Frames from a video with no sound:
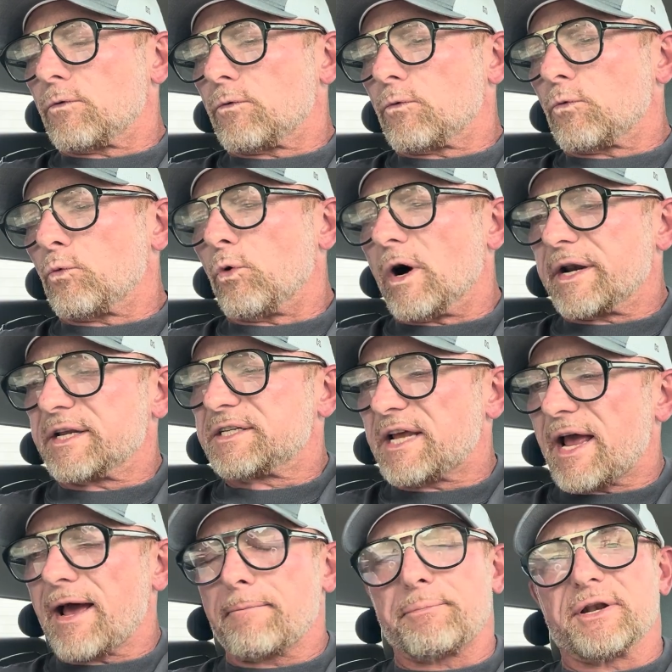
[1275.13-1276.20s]
what is
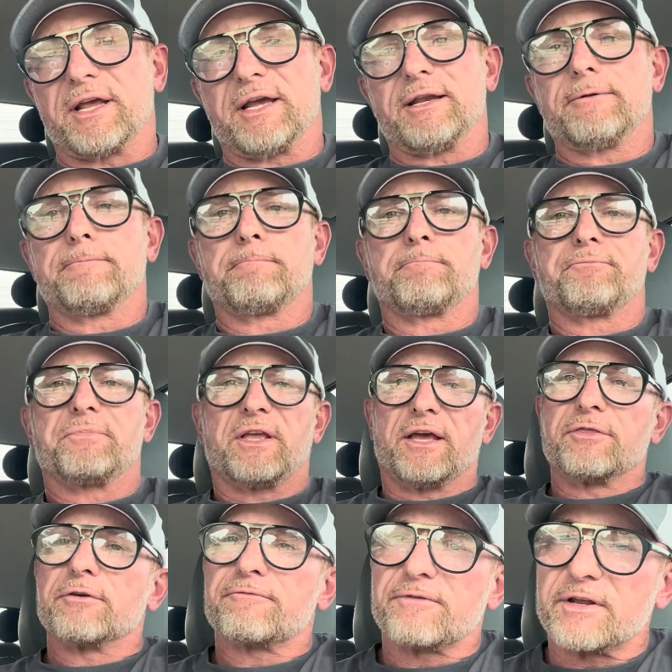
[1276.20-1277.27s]
happening in
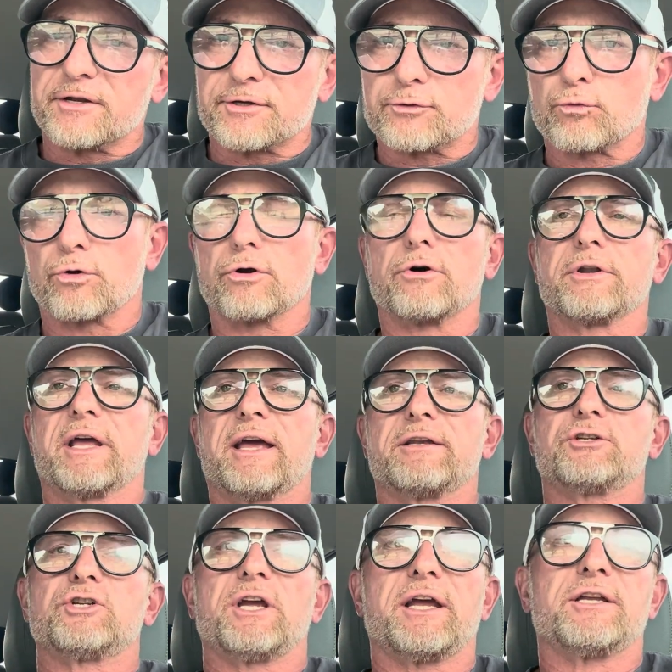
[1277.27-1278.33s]
the fitness world and
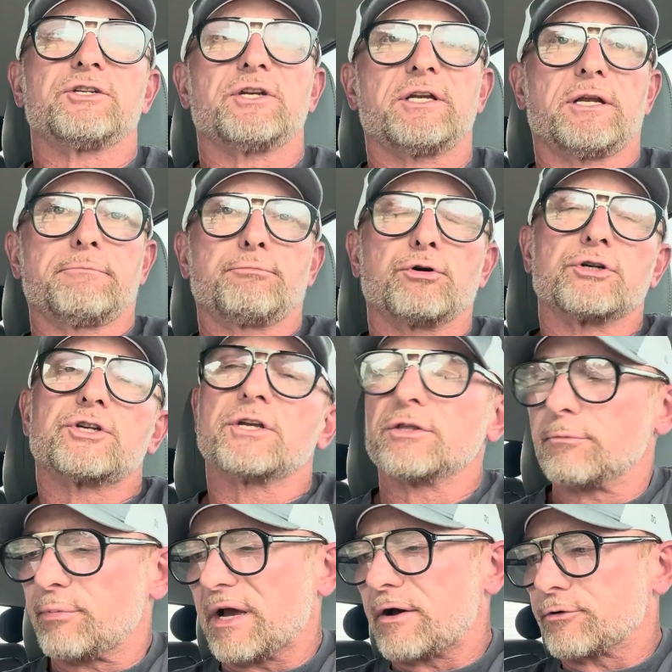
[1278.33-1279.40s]
changing and pushing the
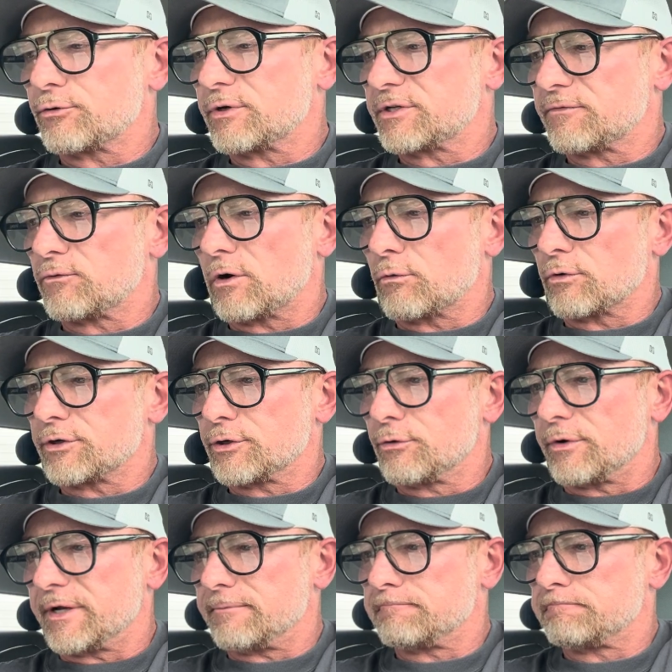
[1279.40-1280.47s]
boundaries of what we're
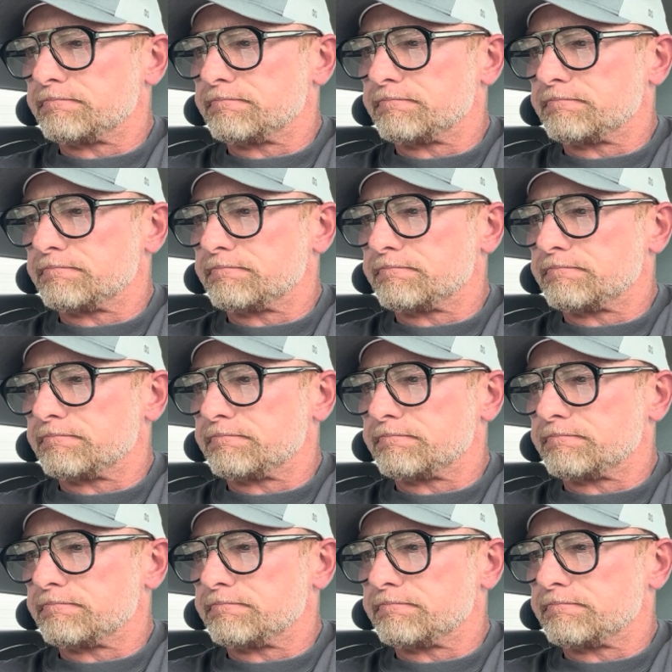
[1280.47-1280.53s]
doing.